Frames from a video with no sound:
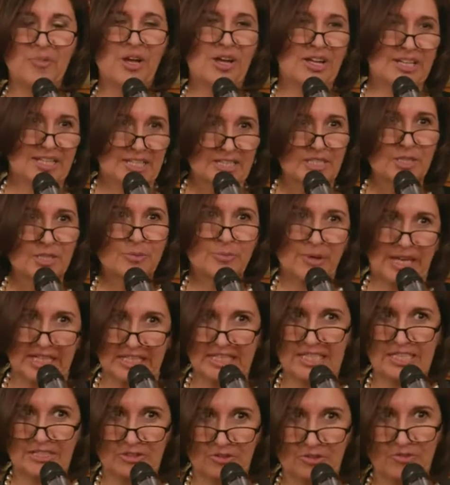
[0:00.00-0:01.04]

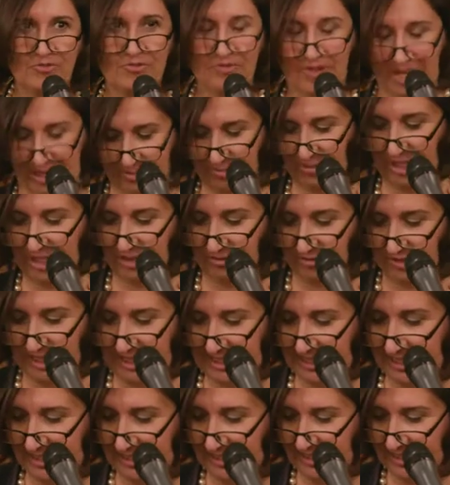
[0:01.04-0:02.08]
unexpected family
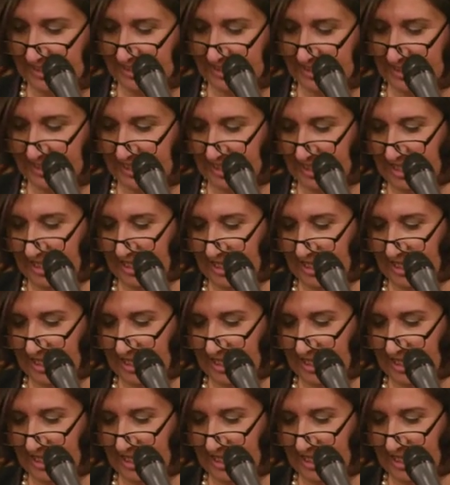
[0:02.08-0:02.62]
reasons,